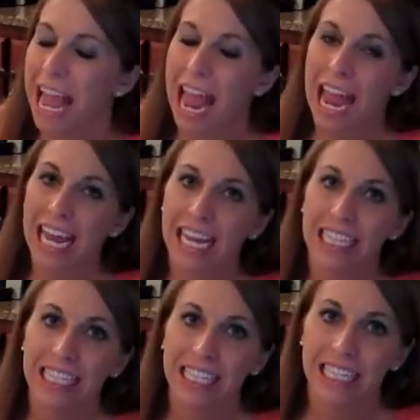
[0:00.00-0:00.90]

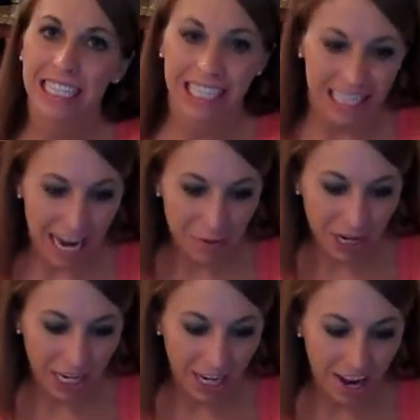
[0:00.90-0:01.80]
and today we're
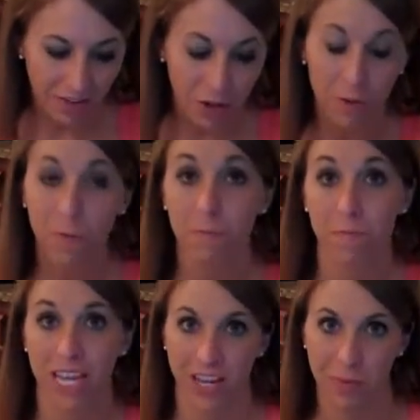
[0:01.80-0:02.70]
going to cover
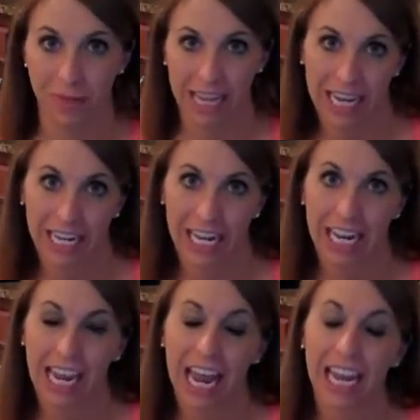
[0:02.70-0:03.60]
menu
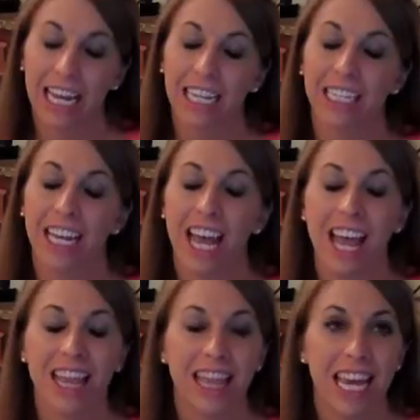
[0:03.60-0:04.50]
planning, and
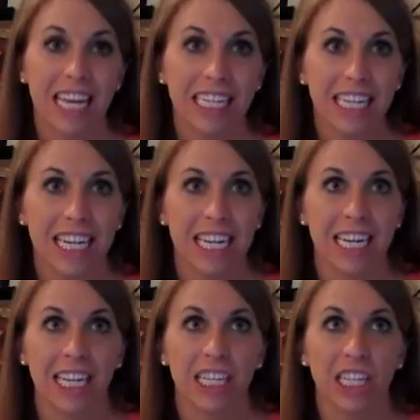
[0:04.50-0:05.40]
this
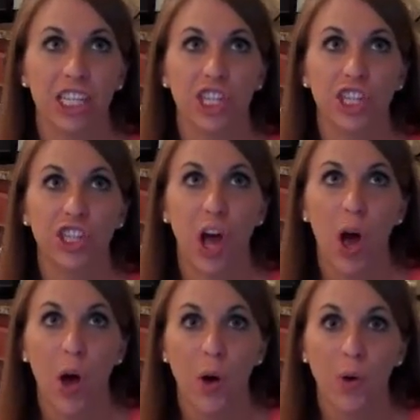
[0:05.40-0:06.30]
is
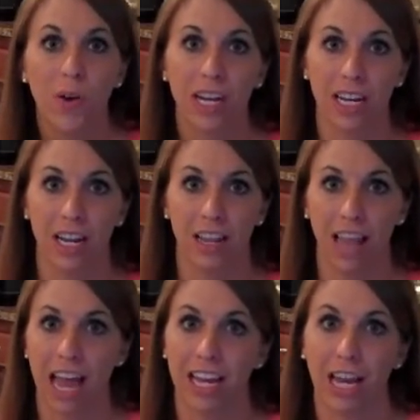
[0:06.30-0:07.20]
so
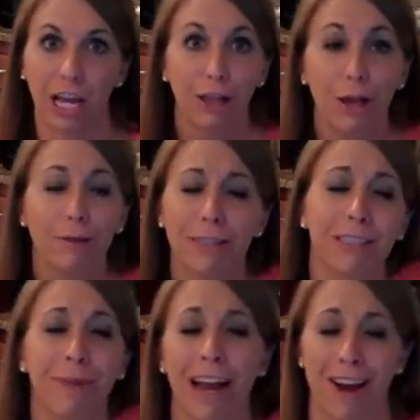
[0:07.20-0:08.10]
close
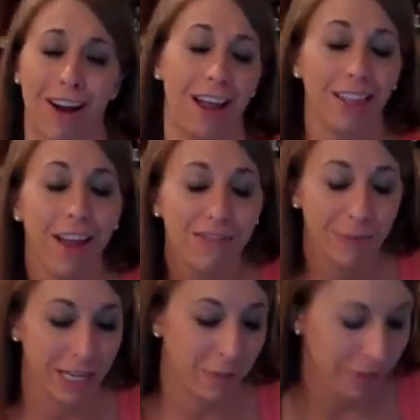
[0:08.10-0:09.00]
to my heart. I love
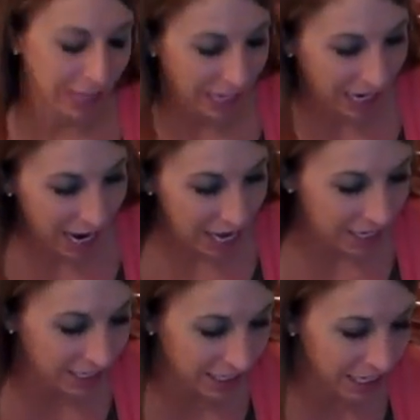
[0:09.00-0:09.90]
menu planning,
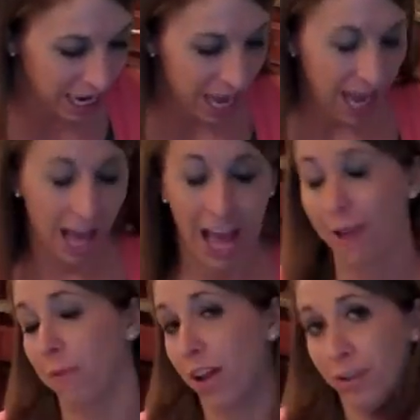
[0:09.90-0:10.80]
and
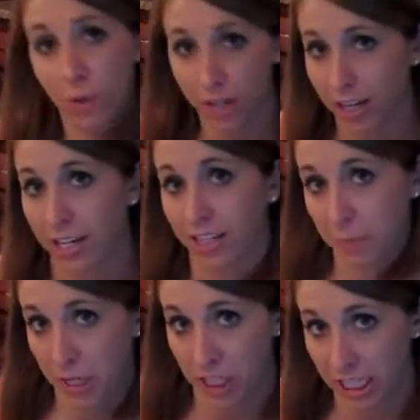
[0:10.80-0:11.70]
I'm not an organized
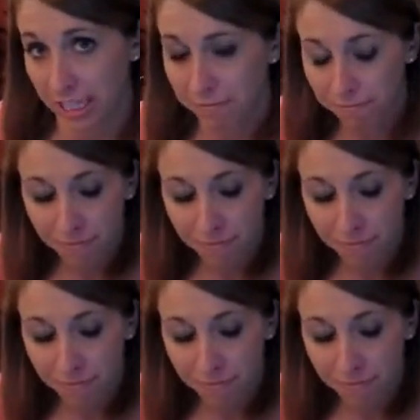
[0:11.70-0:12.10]
person.